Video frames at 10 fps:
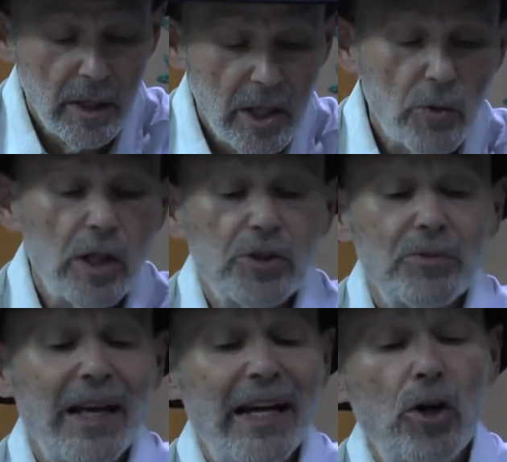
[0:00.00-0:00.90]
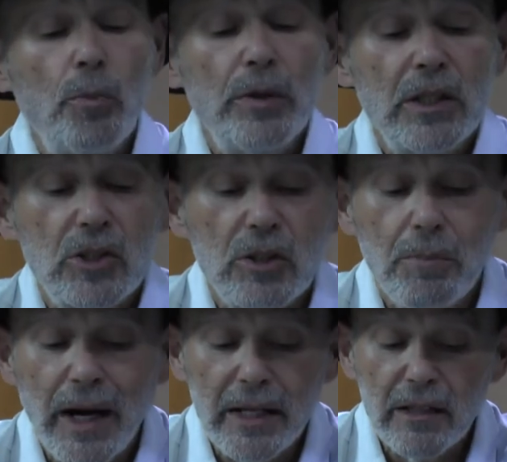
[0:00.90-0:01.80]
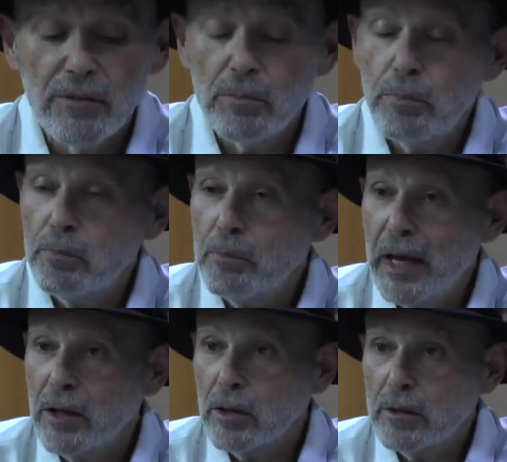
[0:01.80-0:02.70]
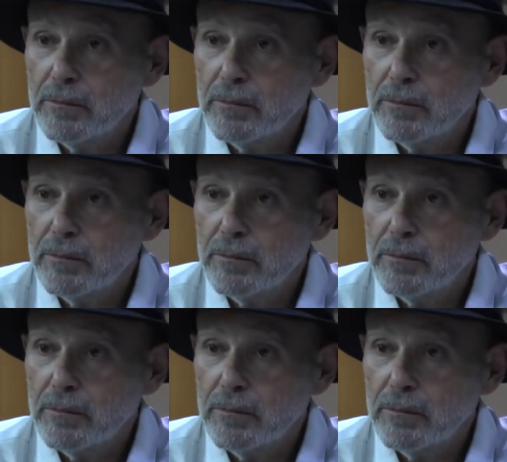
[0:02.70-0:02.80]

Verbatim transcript: There are also nine openings in the body of a male